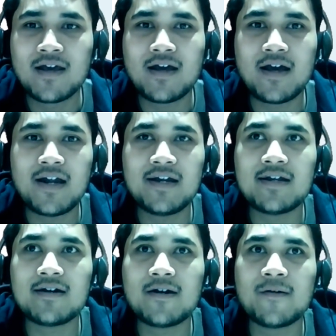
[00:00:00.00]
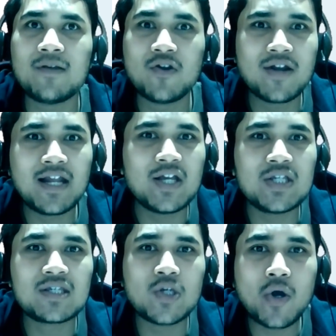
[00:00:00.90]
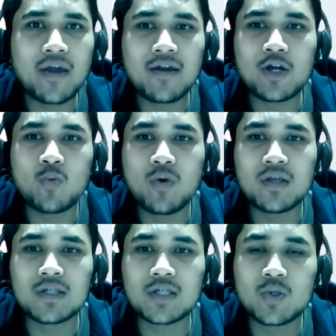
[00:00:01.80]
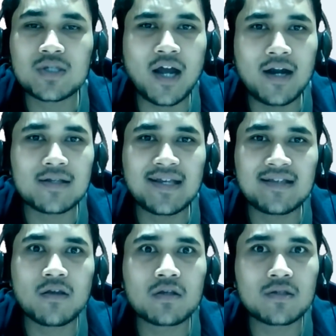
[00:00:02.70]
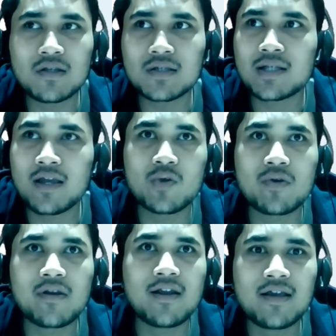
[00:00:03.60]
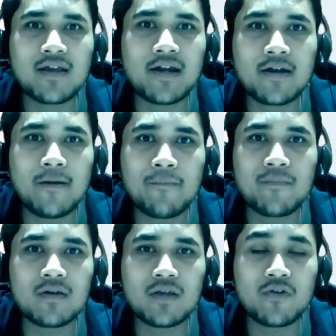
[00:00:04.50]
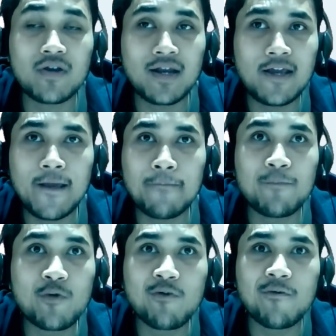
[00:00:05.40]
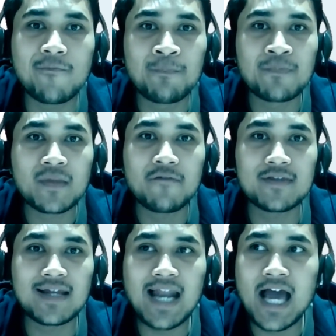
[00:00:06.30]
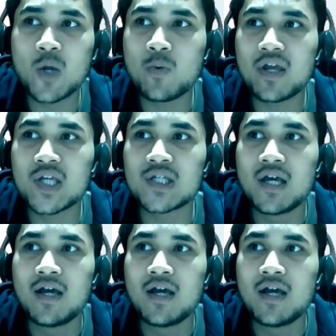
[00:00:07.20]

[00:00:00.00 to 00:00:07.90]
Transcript: And you really enjoy it once you start seeing the results. Like you really improve with the language.